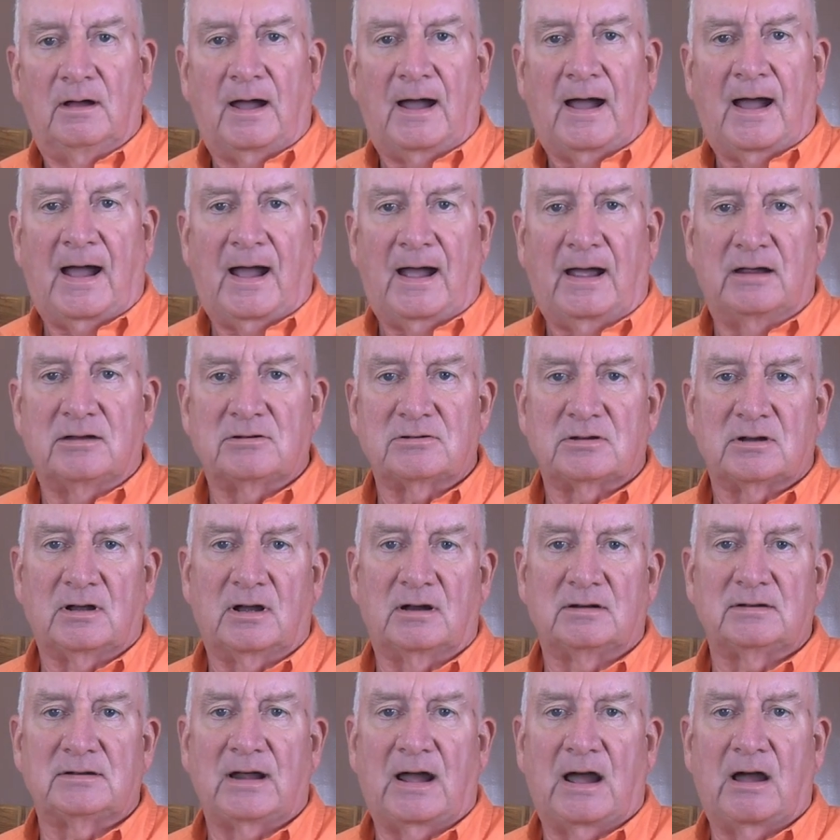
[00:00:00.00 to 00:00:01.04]
eyes
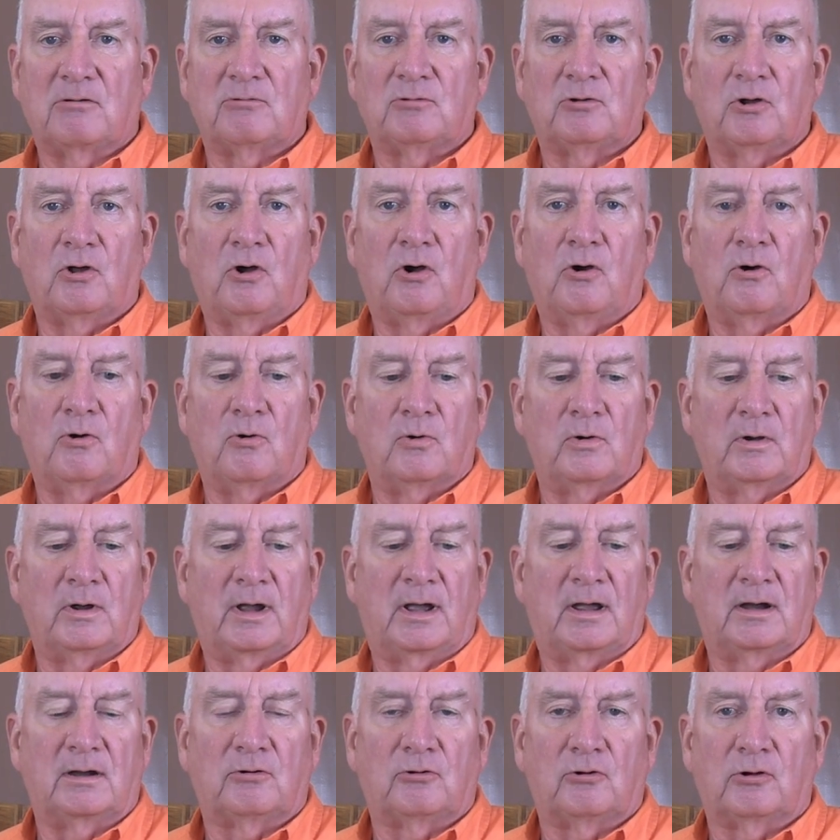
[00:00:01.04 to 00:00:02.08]
are down low
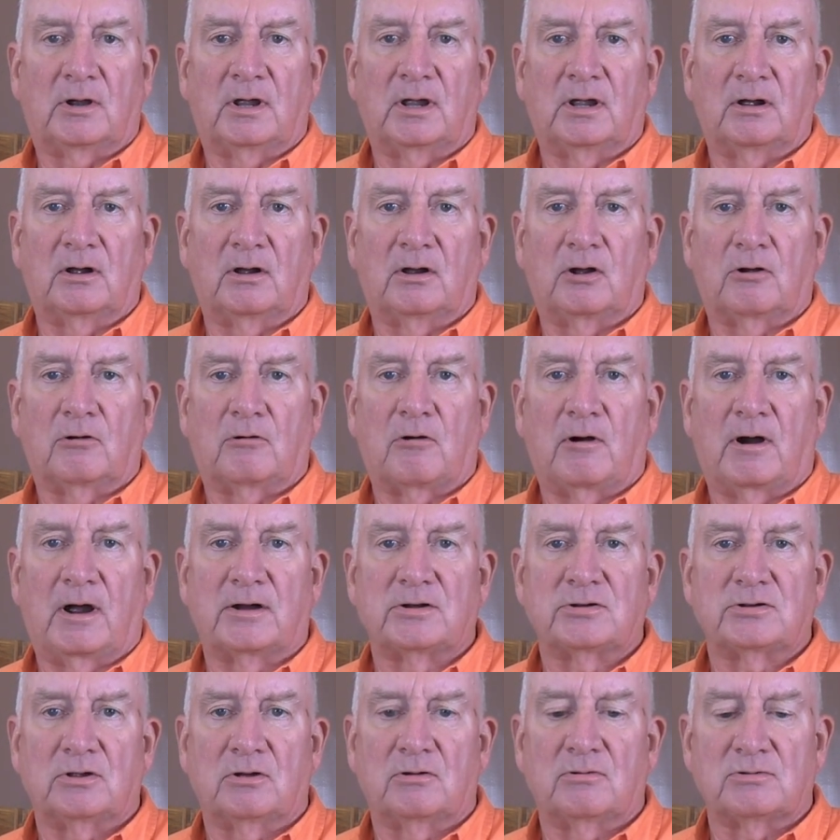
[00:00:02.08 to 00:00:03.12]
and looking
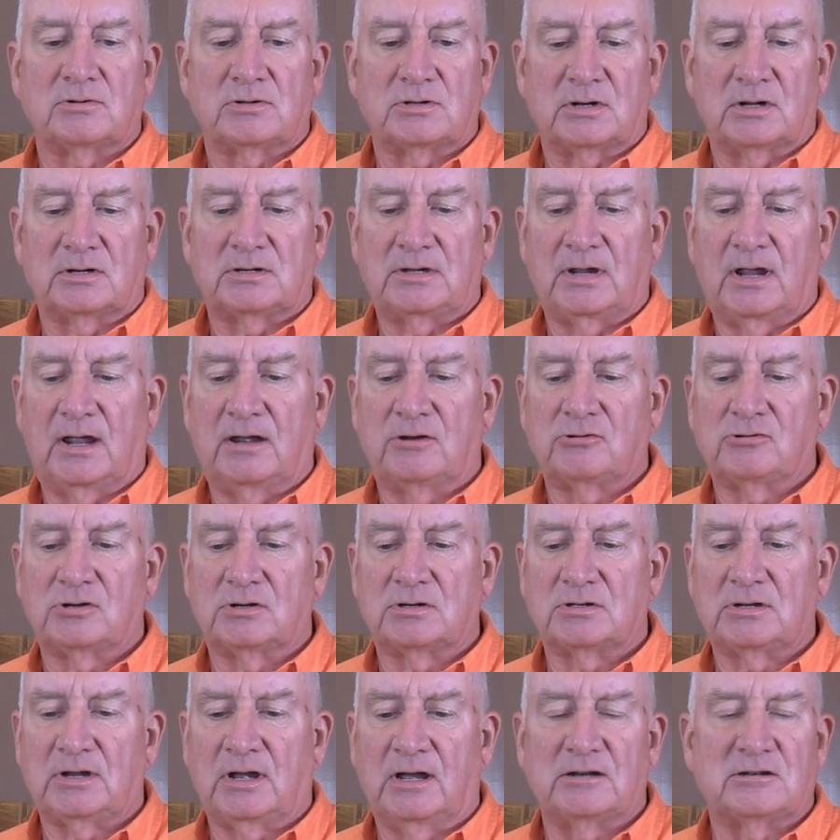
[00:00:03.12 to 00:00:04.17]
across those uh,
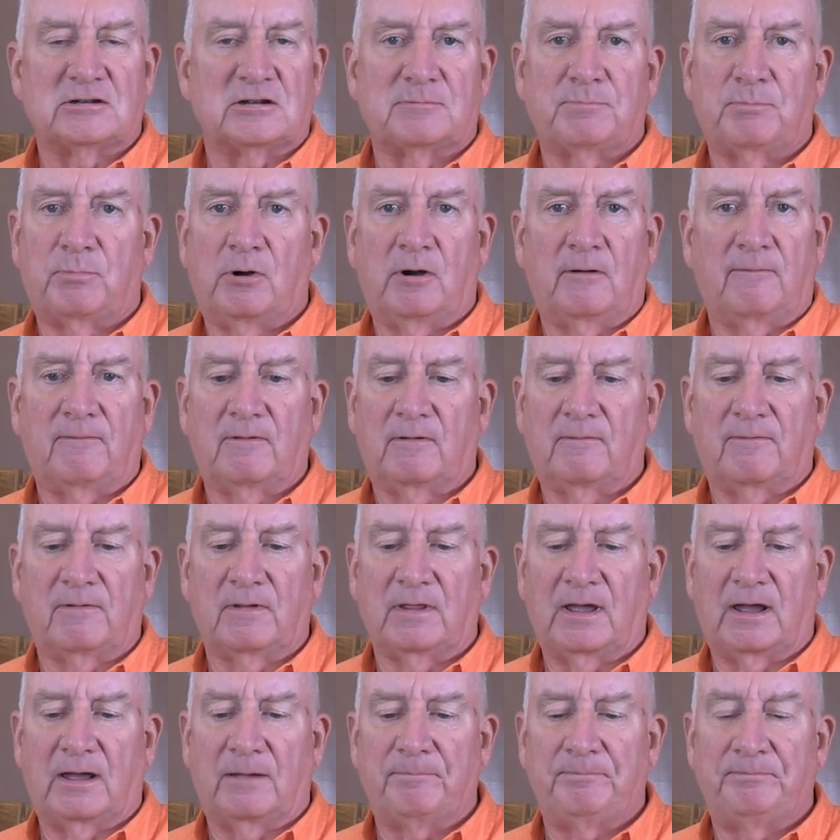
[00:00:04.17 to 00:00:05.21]
tangent sights. It's perfect for
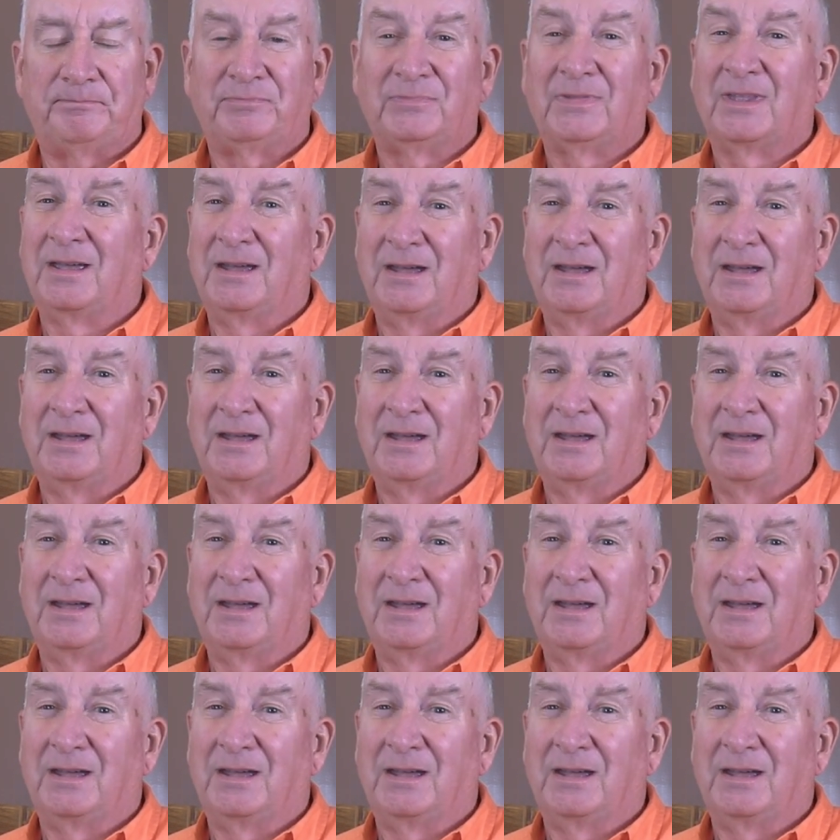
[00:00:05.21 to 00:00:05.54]
that.